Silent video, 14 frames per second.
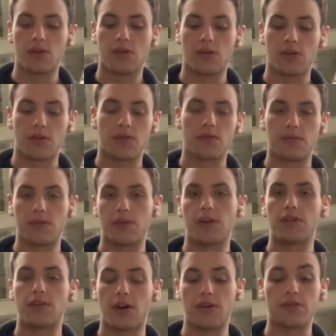or it
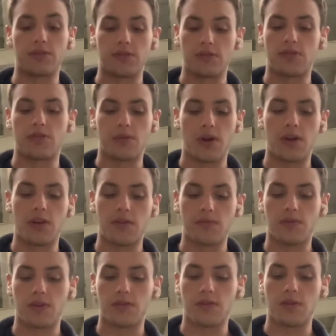does generate an
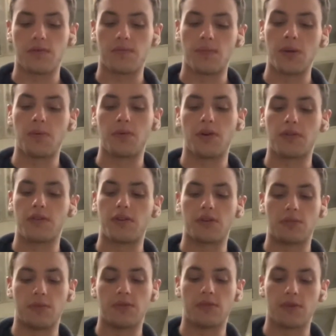influx of people attending
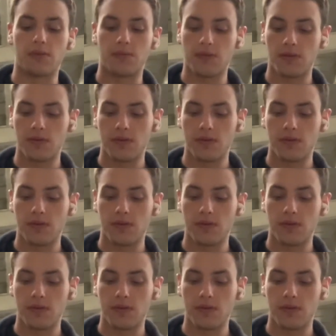museums,